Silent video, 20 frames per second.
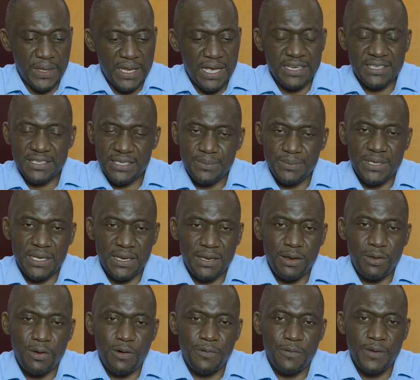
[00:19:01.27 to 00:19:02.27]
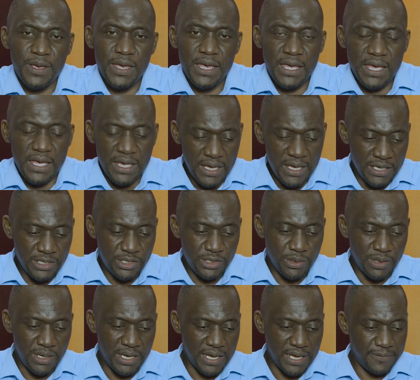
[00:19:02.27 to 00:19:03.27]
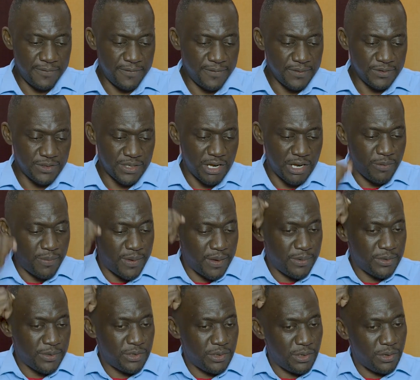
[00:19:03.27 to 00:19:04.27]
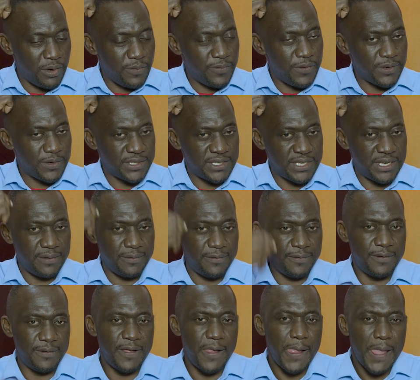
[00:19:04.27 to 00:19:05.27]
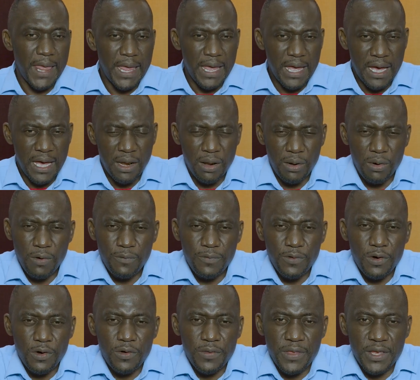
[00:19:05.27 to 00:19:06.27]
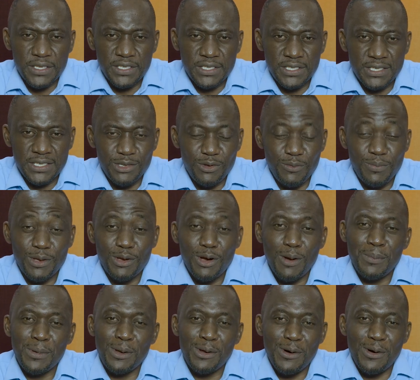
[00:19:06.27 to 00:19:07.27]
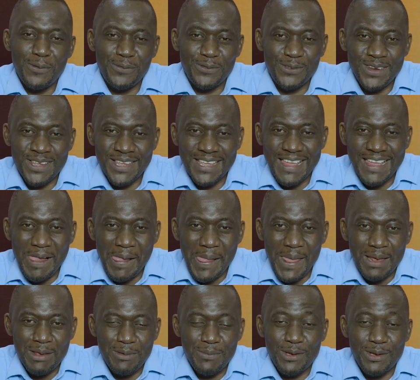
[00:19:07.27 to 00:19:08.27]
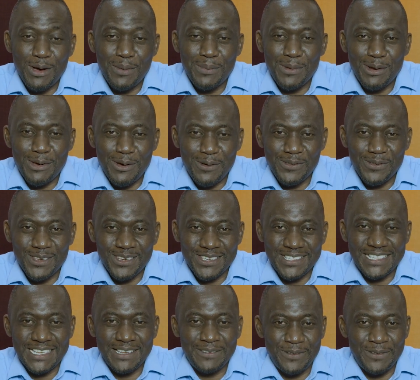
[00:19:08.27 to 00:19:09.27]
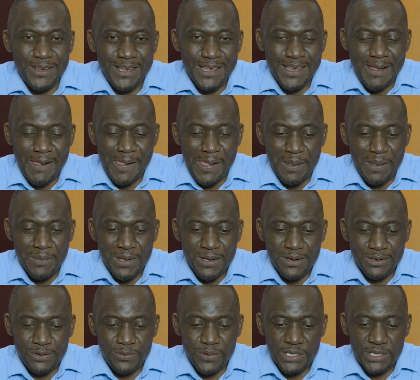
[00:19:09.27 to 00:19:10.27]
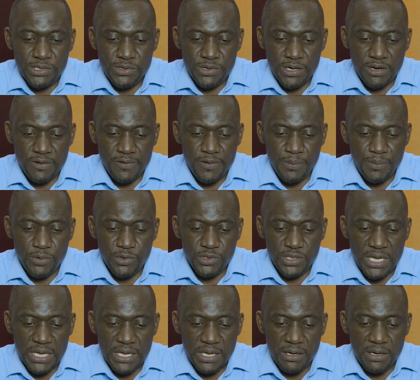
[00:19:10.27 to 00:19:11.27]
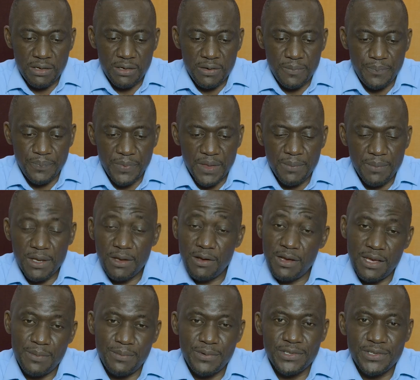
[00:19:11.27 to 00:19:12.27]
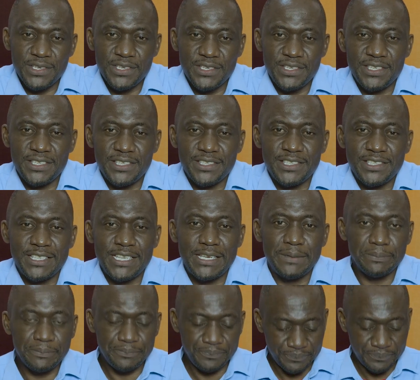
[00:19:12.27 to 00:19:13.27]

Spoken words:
accept that love into your life so that you'll be able to love yourself and love others. You become loved. You become love yourself because we are children of the Most High God. May God help us in Jesus' name.